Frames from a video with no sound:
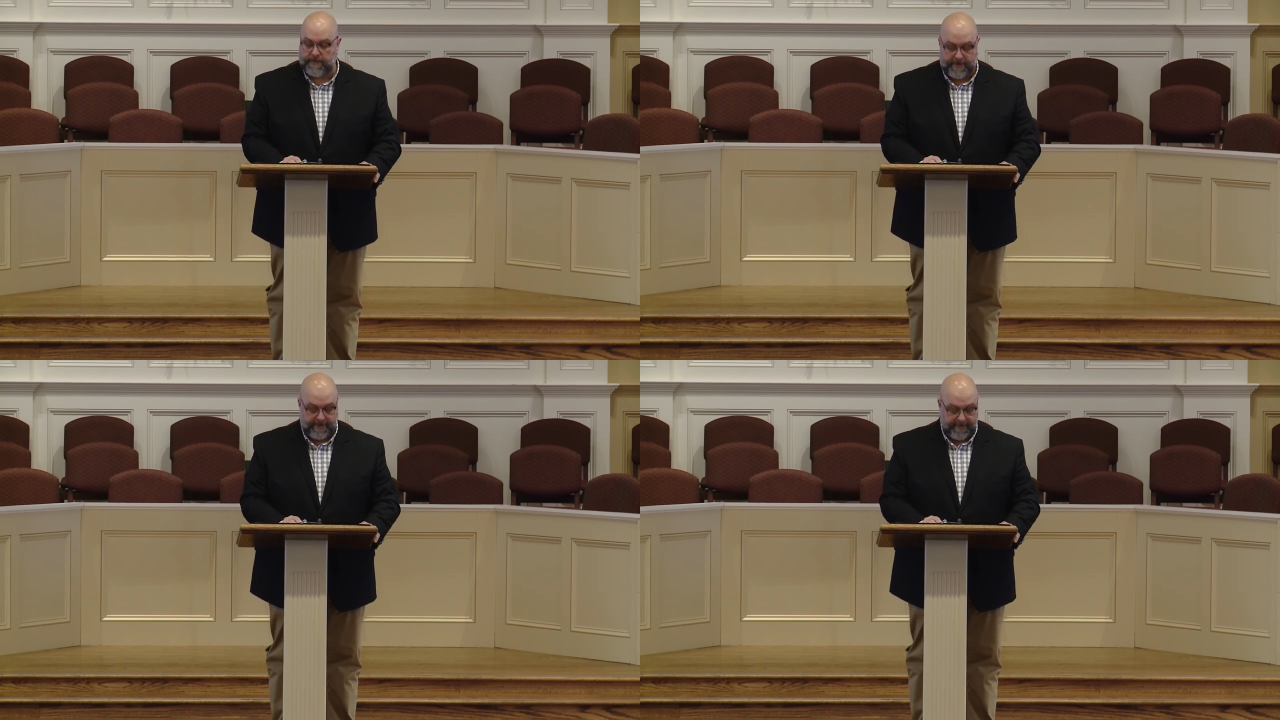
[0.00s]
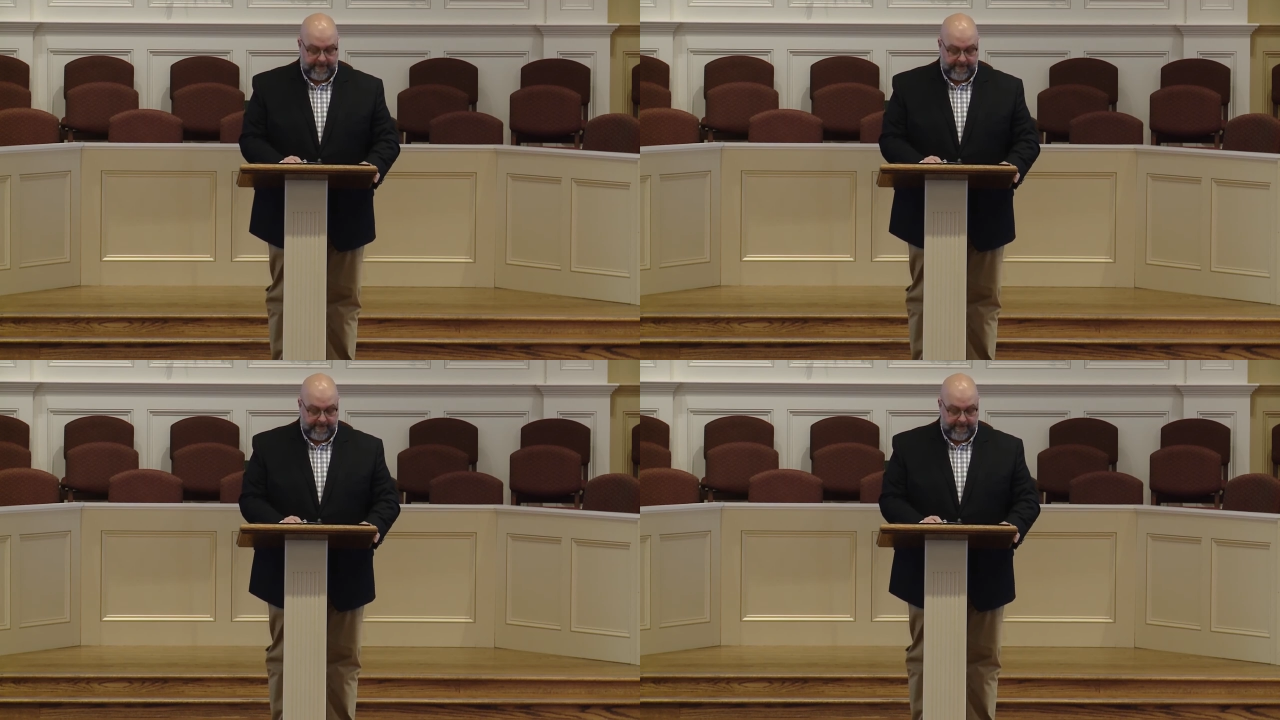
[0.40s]

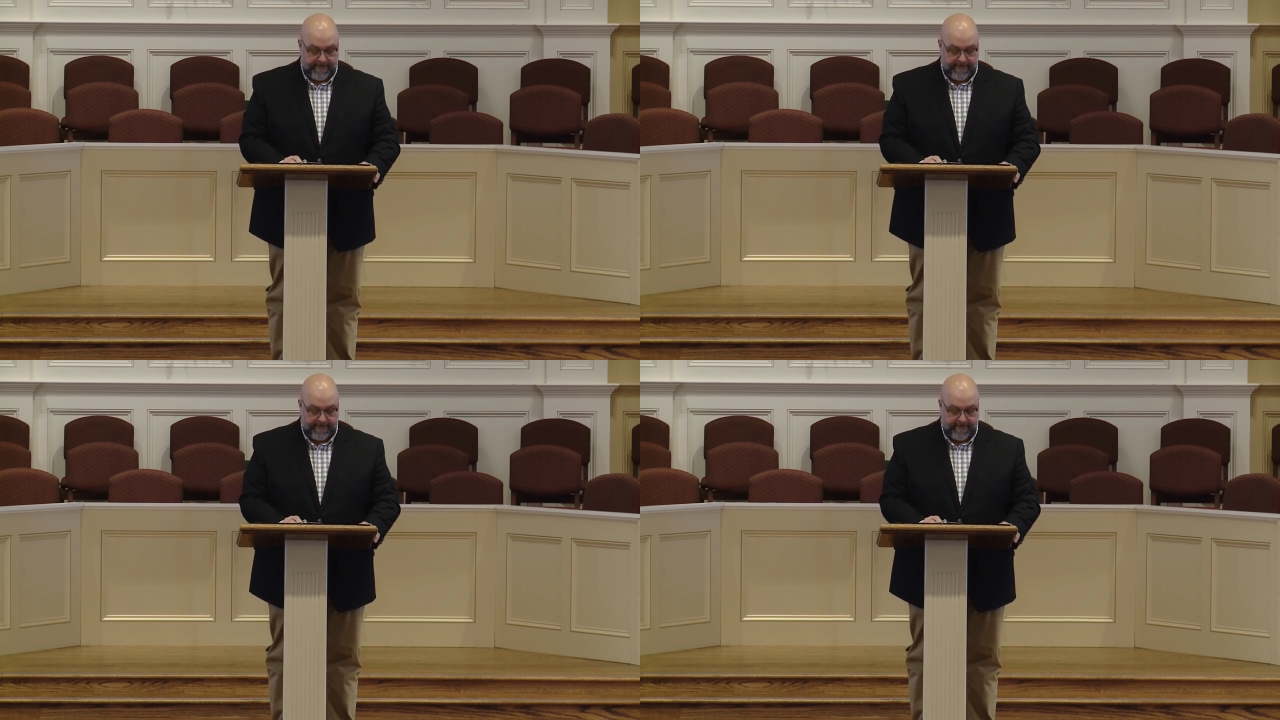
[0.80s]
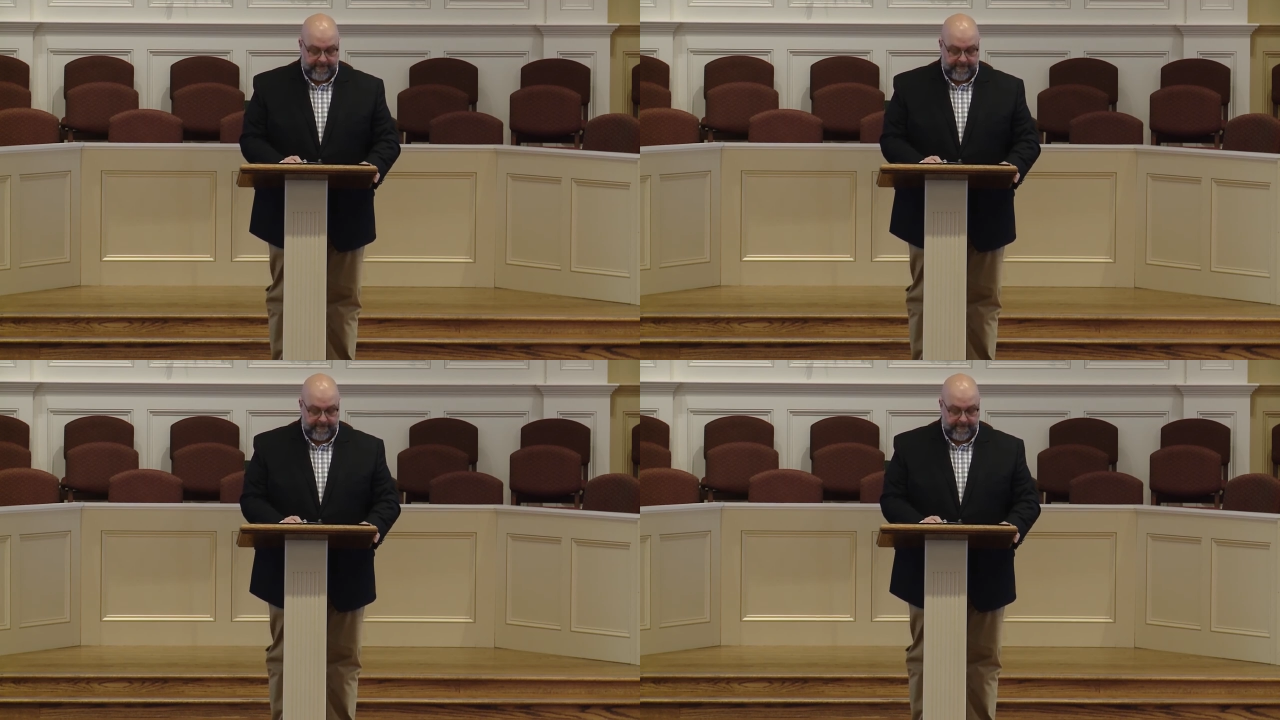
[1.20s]

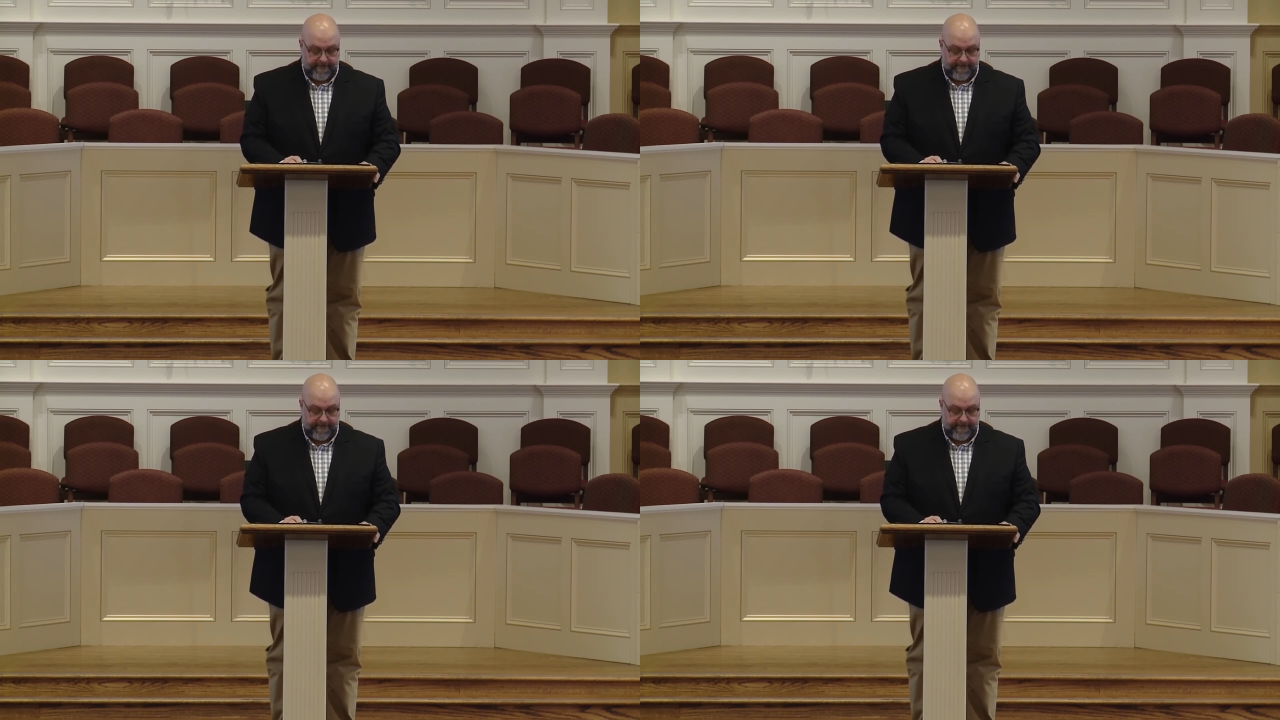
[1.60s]
[no speech]